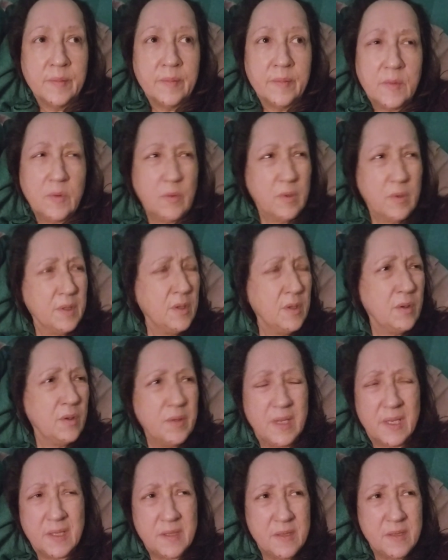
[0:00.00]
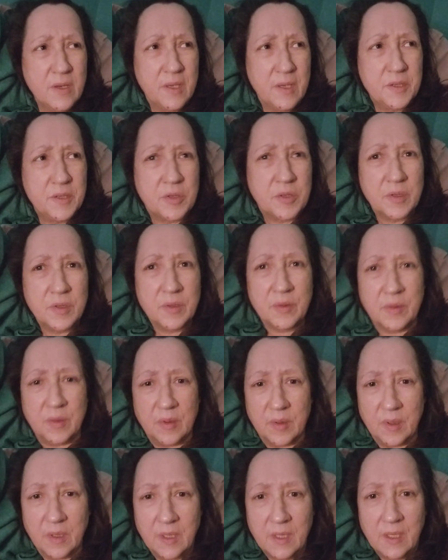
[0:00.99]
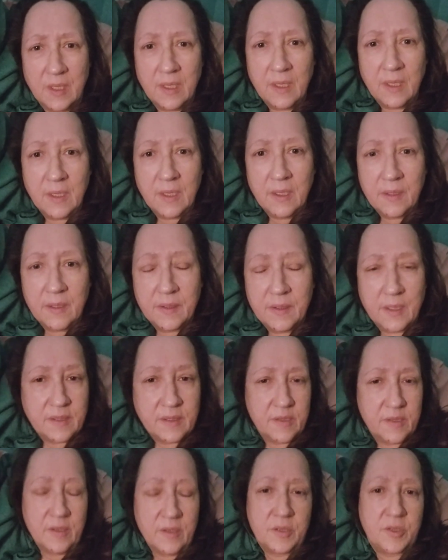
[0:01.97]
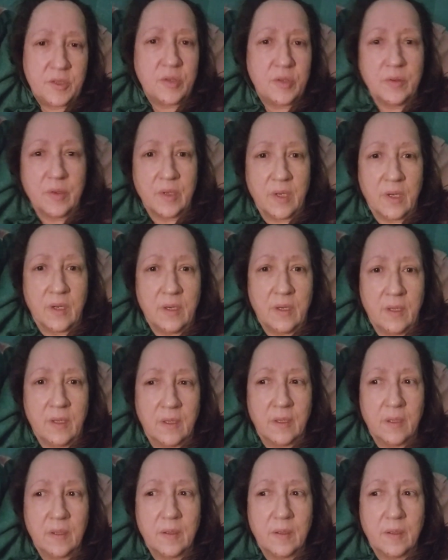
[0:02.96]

Well, no, that's not true. That's not true at all.